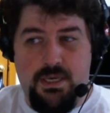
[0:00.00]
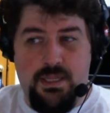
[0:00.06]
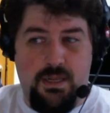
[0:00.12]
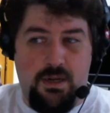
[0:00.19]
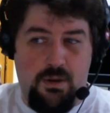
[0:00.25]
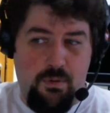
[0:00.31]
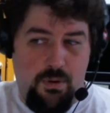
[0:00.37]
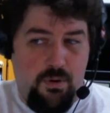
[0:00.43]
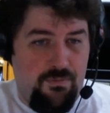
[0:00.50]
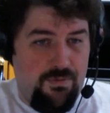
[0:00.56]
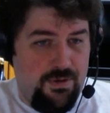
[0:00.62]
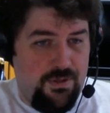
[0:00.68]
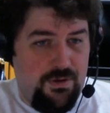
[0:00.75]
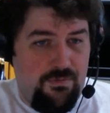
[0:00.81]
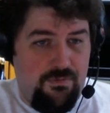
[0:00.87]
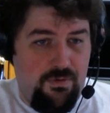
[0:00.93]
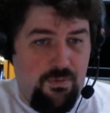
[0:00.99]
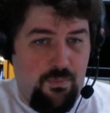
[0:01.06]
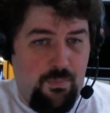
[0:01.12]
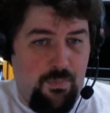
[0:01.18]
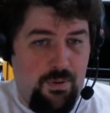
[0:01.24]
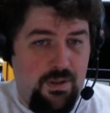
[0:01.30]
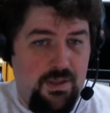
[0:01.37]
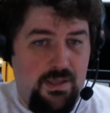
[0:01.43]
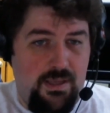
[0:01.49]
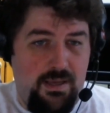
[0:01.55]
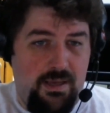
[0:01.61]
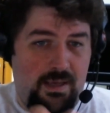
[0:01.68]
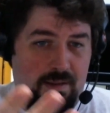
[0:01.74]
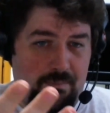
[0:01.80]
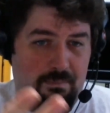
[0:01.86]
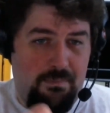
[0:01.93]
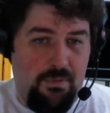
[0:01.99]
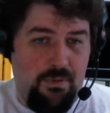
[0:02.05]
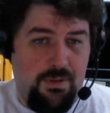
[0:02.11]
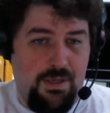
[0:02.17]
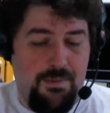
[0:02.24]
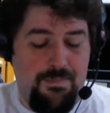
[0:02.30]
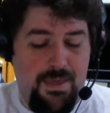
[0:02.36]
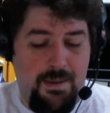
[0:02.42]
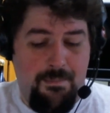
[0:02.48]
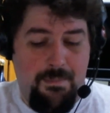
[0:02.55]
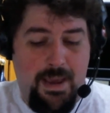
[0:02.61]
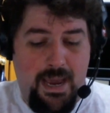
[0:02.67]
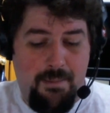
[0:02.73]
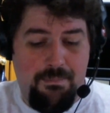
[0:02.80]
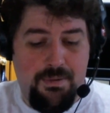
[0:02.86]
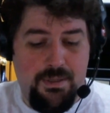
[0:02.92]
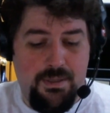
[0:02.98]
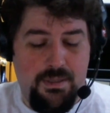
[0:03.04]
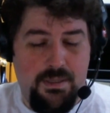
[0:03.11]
and then going over to their phone and pulling up that map,